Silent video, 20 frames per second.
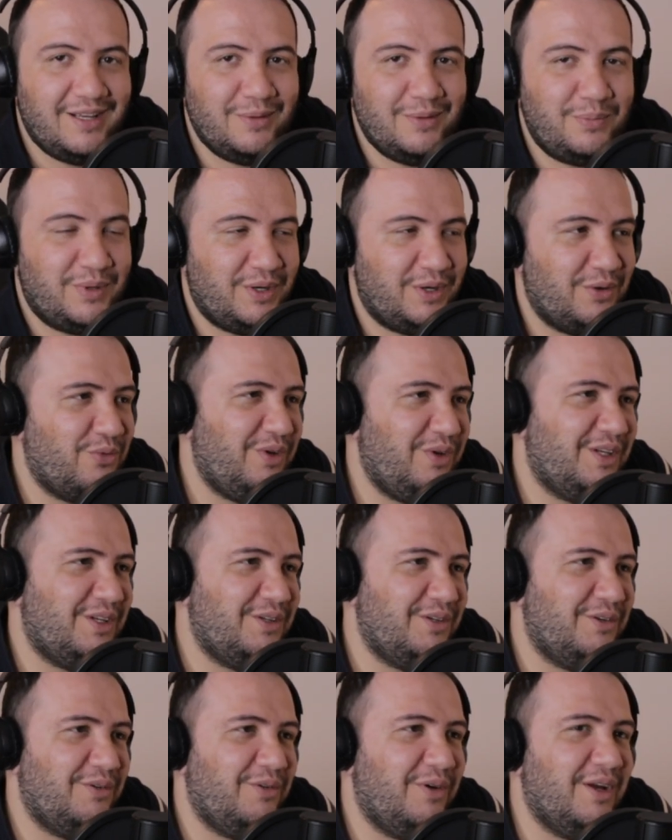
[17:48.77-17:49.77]
but we
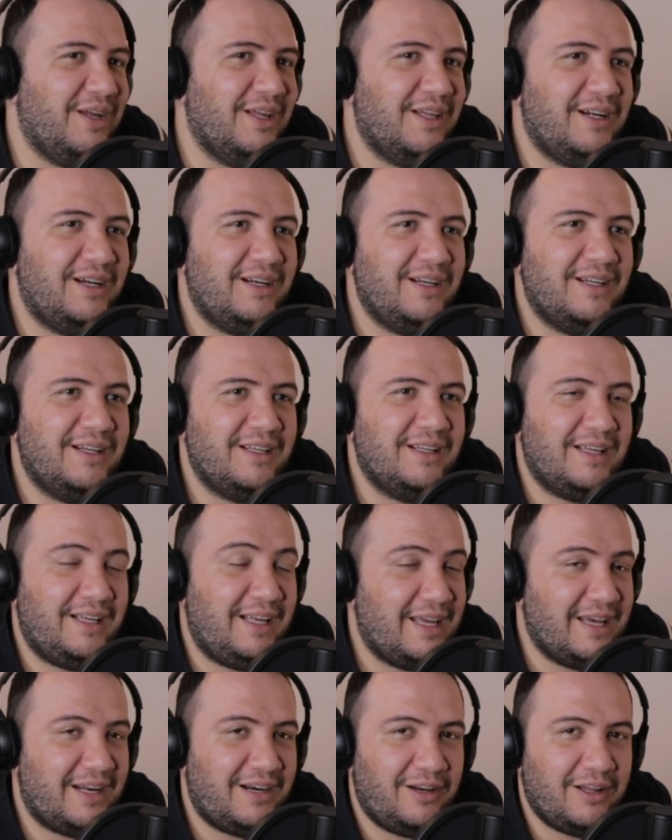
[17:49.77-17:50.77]
do
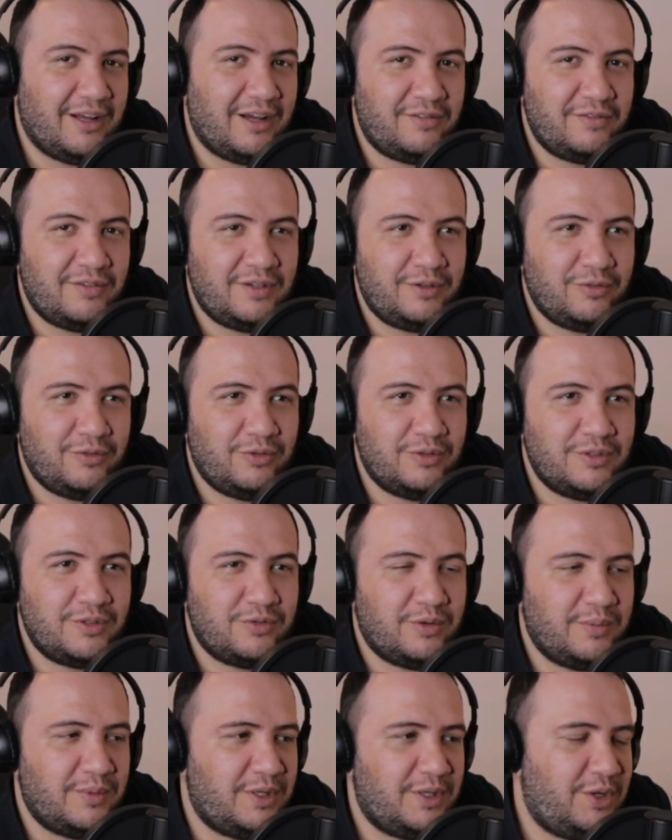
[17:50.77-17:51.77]
get a lot of influence
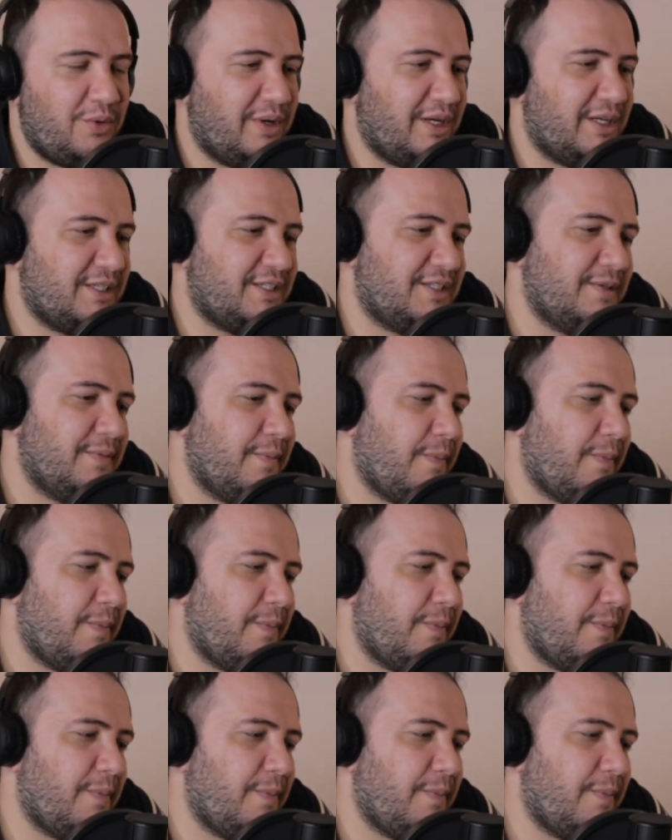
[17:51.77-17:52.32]
from the U.S.